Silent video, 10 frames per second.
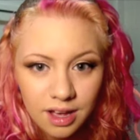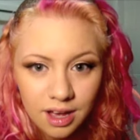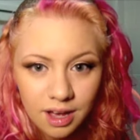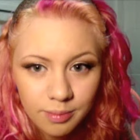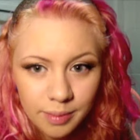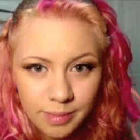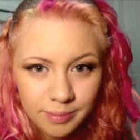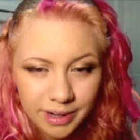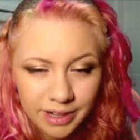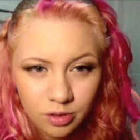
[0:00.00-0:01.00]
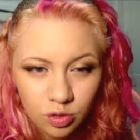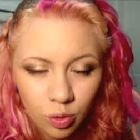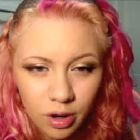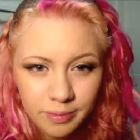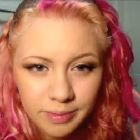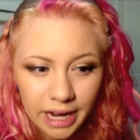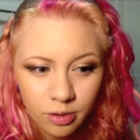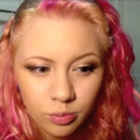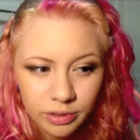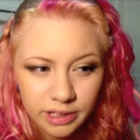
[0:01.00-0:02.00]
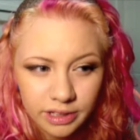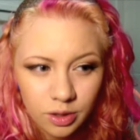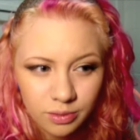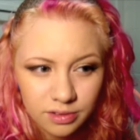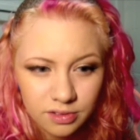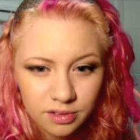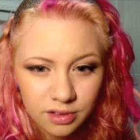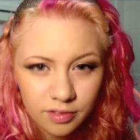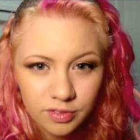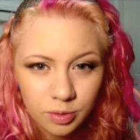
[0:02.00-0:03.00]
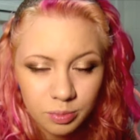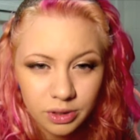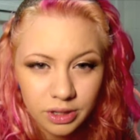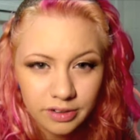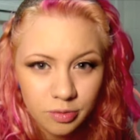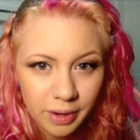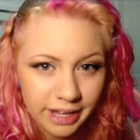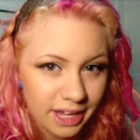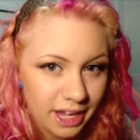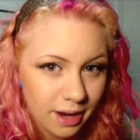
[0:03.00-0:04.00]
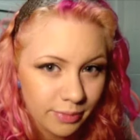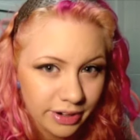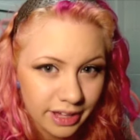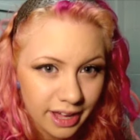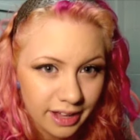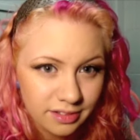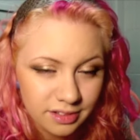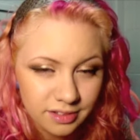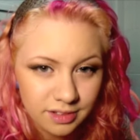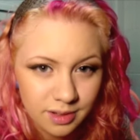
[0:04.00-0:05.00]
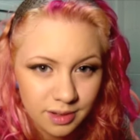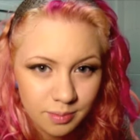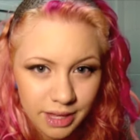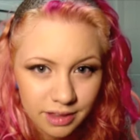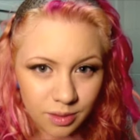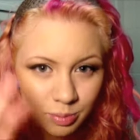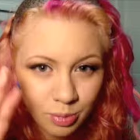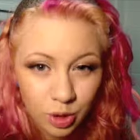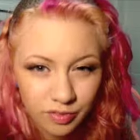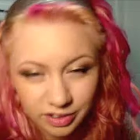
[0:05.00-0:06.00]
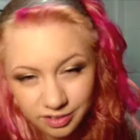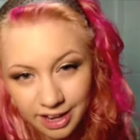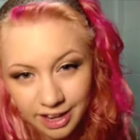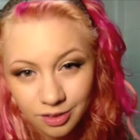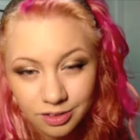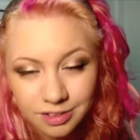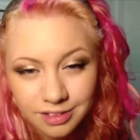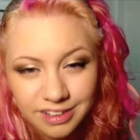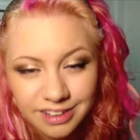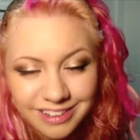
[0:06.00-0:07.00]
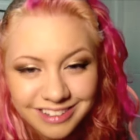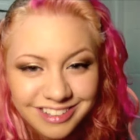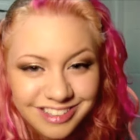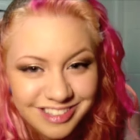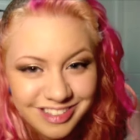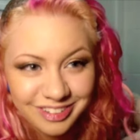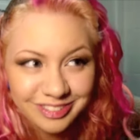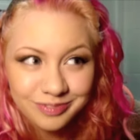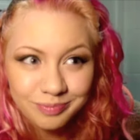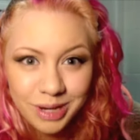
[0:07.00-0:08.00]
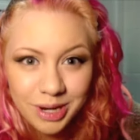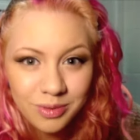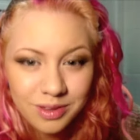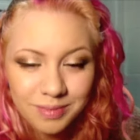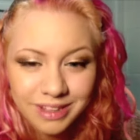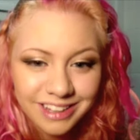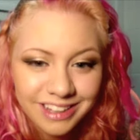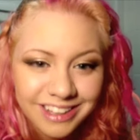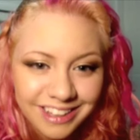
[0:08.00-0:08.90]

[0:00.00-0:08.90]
Um, I'm in my new dorm and I don't really know what stuff to put under my camera yet to make the perfect angle. So bear with me.